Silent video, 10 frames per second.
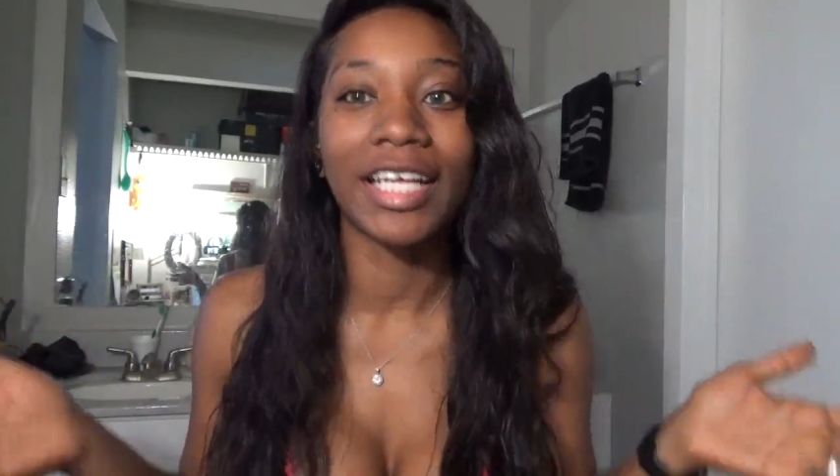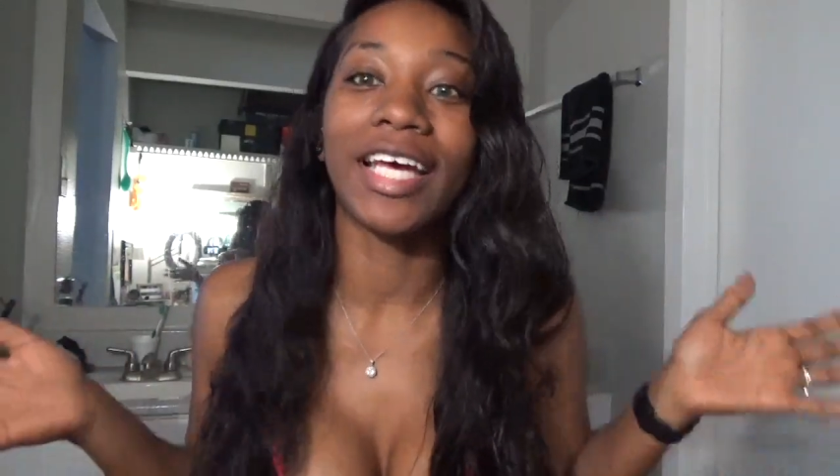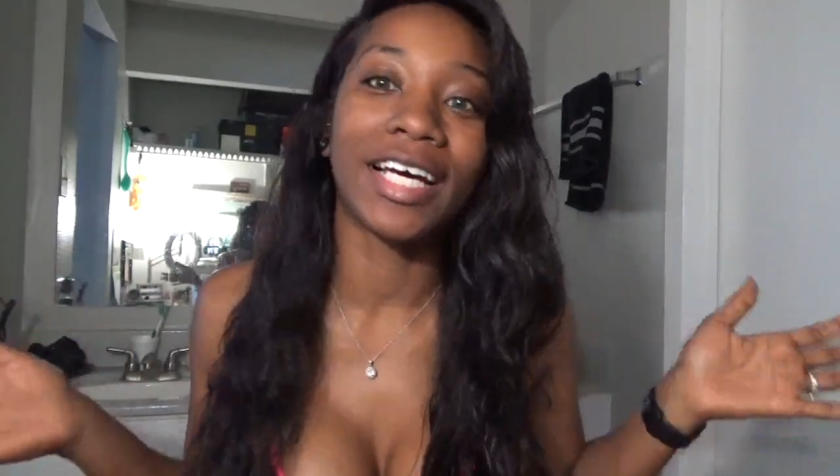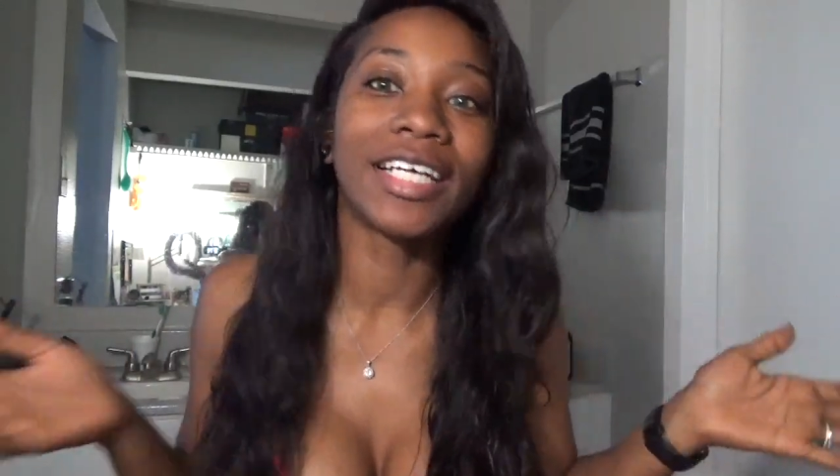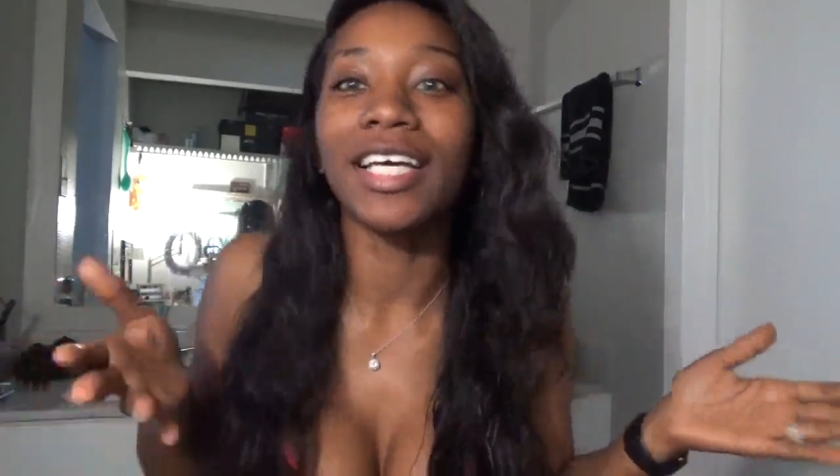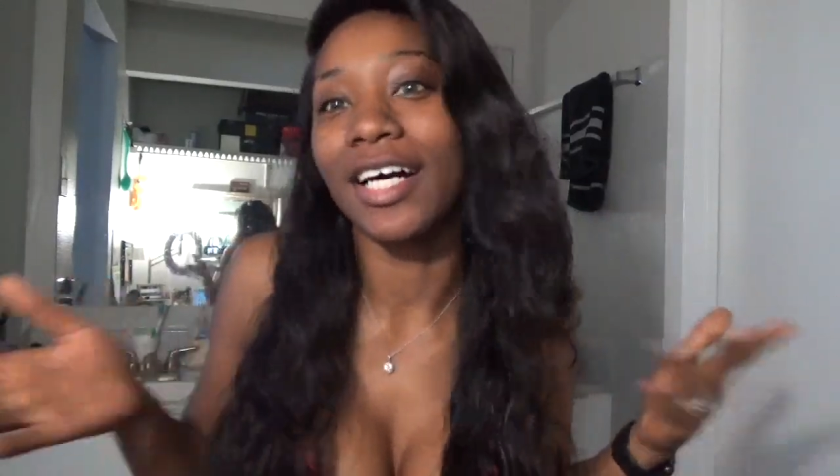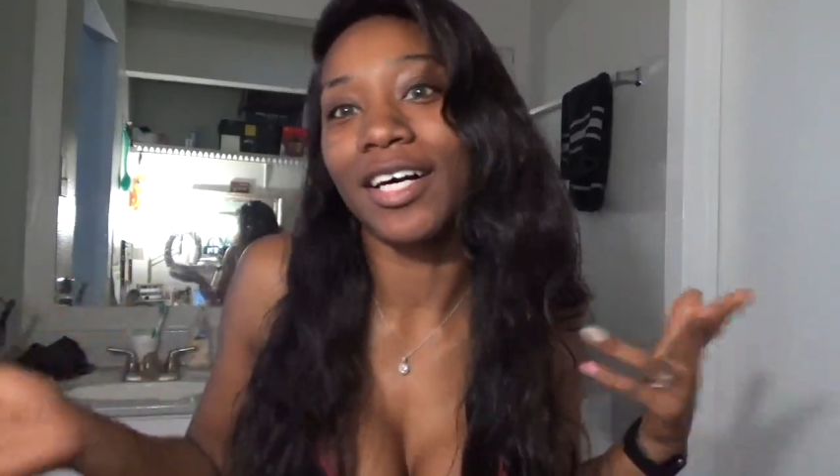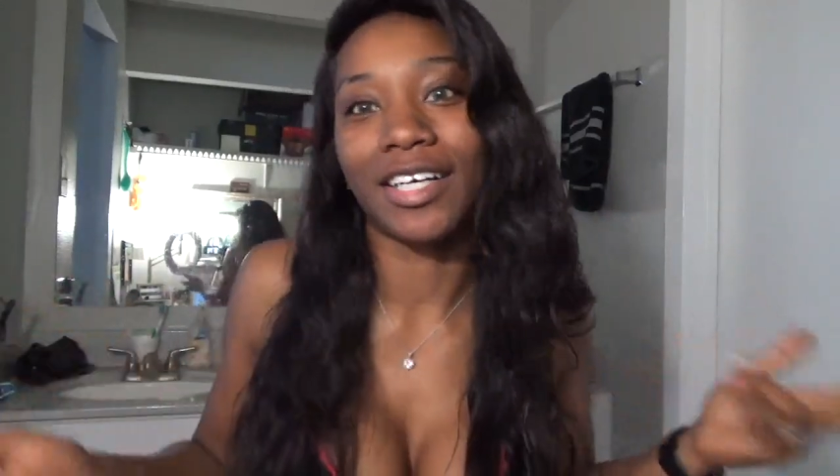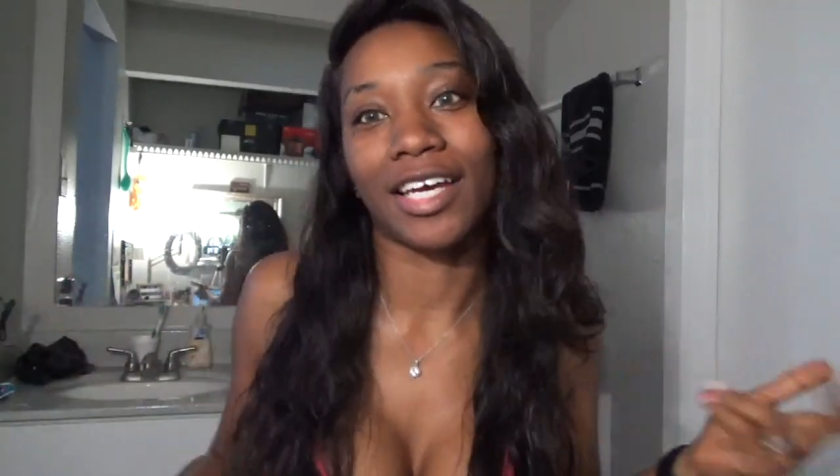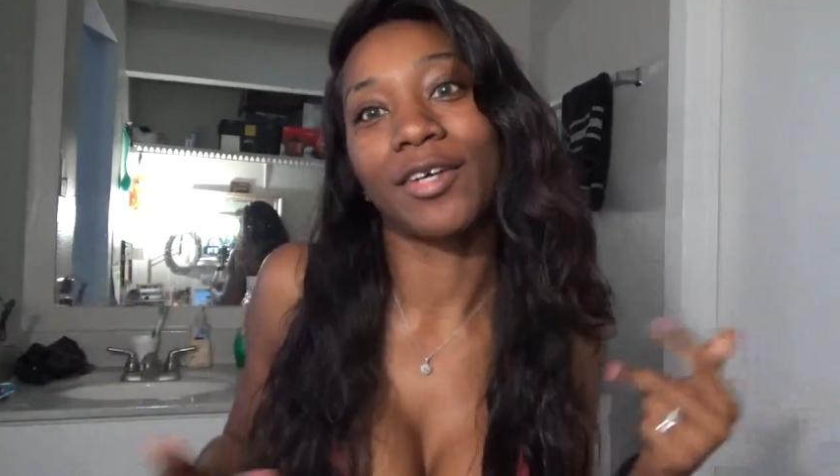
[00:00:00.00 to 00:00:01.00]
Yeah, yeah,
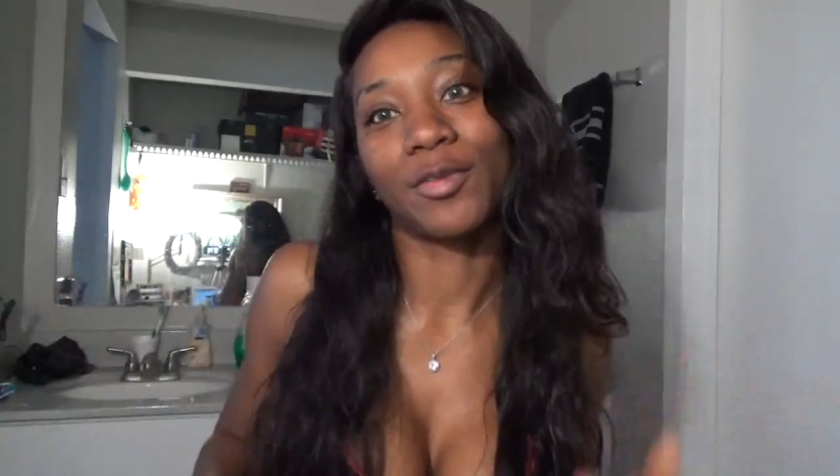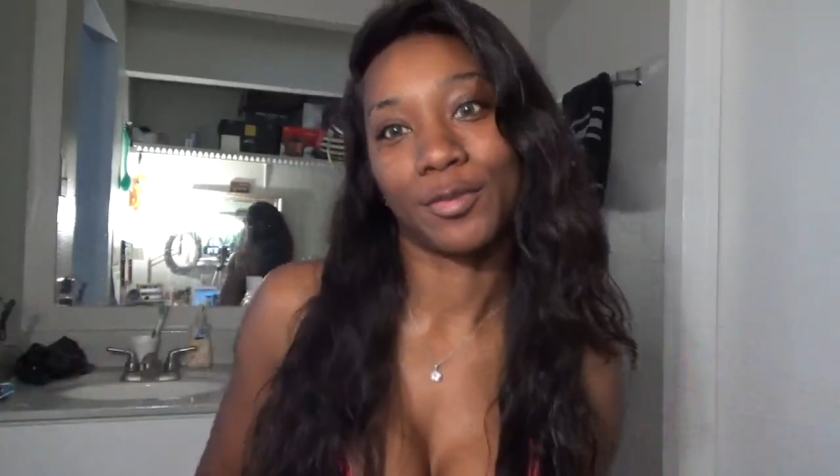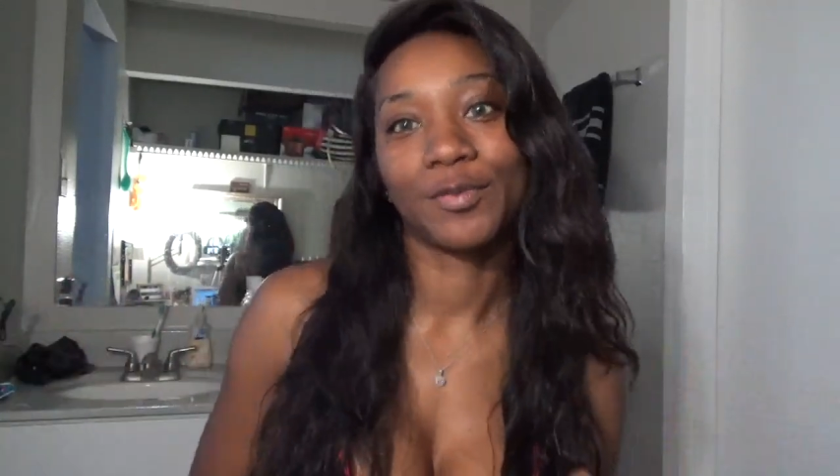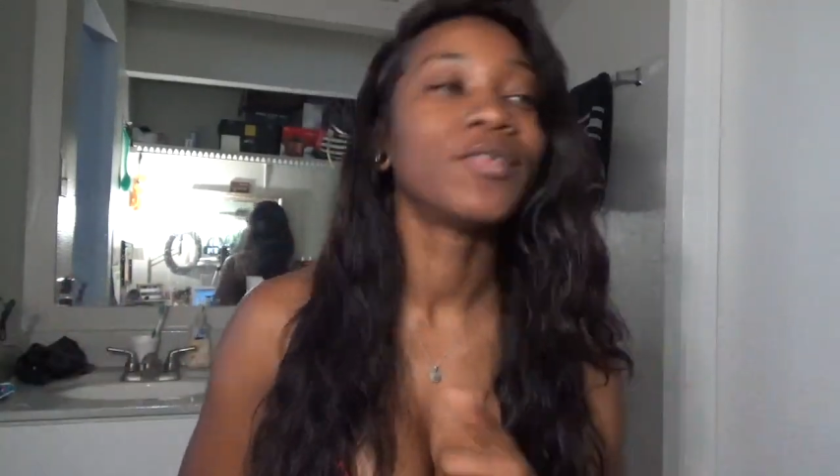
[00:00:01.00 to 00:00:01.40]
okay, cool.